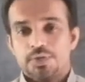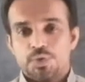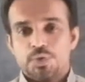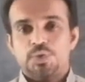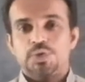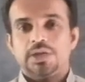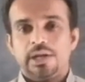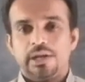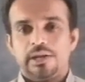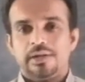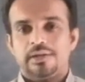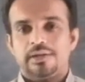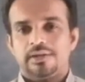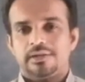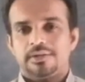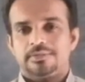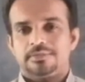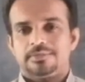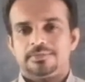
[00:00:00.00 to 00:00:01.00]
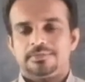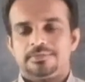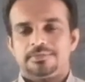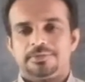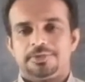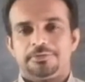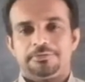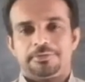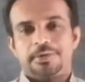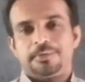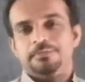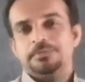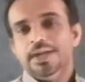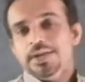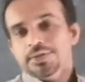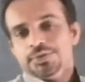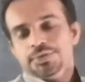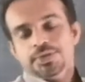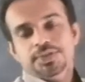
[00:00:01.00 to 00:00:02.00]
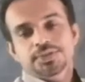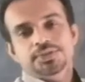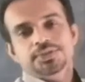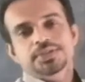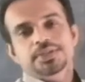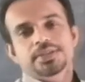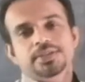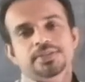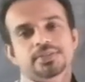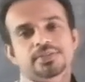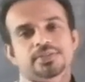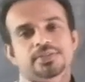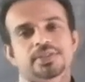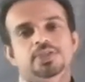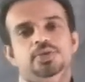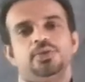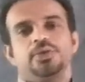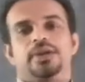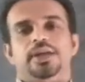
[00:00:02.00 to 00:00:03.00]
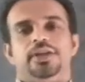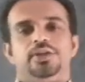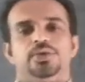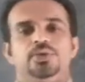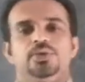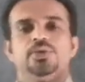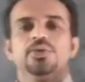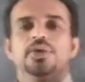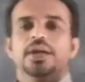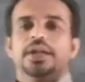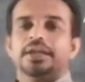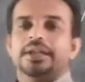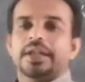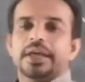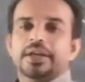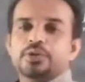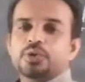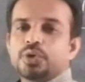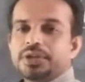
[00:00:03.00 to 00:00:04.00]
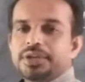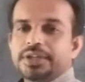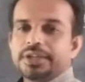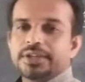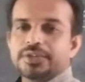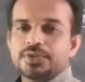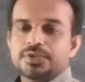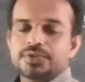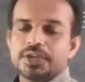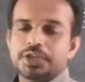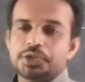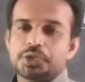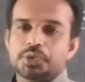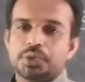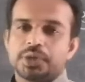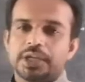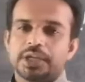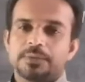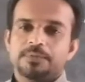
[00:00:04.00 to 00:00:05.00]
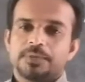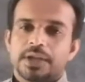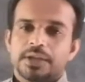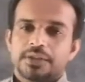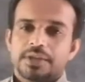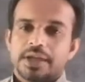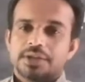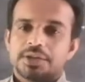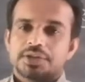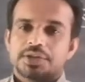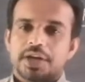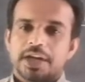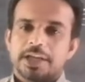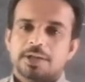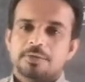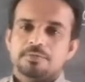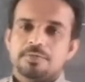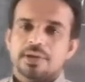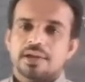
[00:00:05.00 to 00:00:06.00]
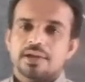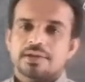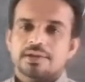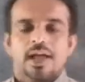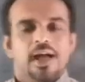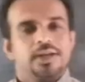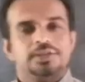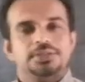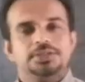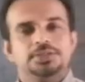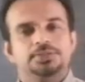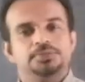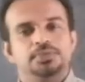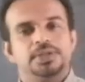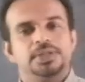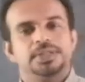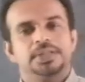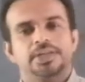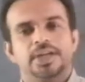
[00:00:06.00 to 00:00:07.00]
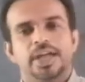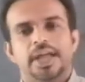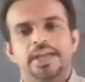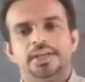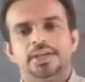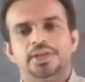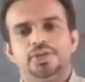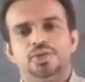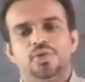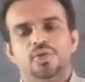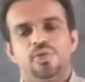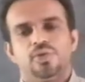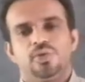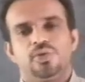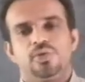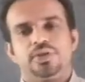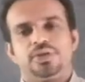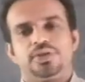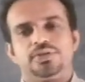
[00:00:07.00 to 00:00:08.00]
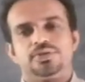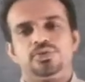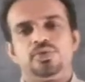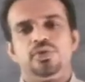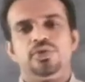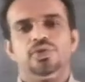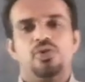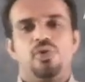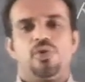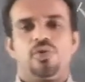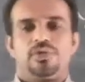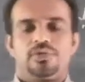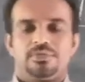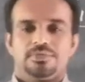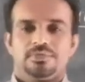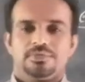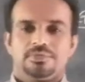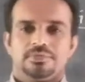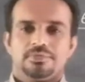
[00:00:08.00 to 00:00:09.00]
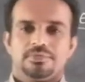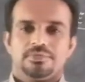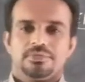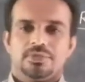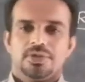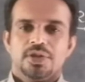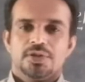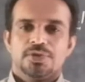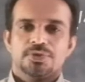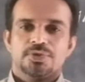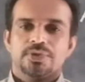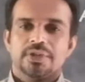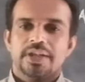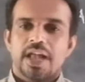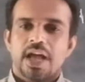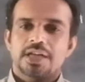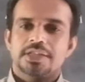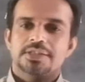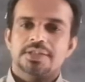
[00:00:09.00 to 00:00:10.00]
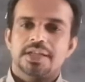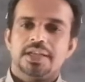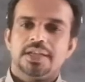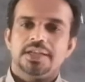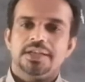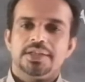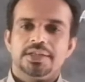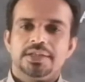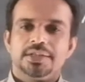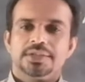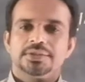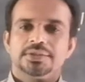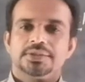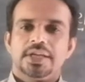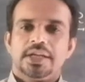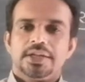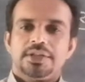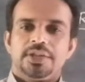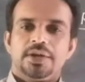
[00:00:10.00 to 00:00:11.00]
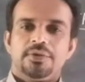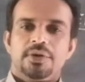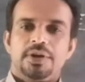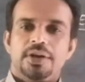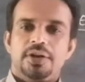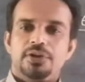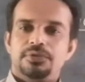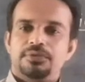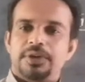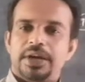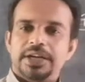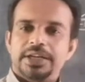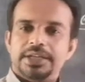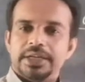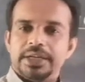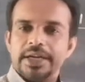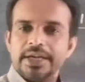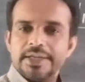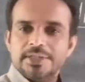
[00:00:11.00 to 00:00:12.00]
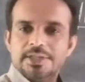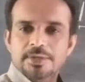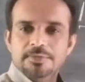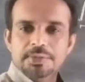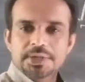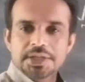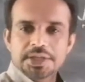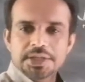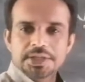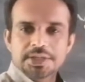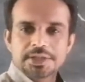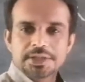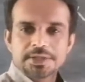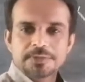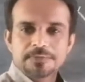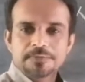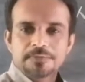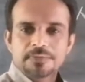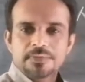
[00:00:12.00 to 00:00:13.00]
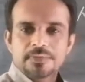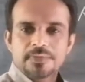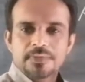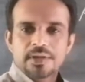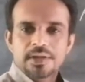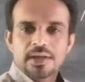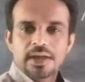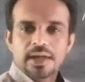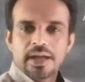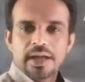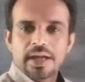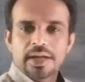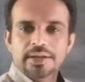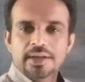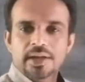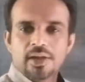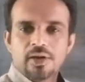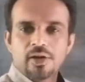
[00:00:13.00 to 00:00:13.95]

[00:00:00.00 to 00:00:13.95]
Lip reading: Still, from 16th century to 20th century, that tribal clashes were carrying on. What is going on? So the national leaders, they wanted to fight against the British, and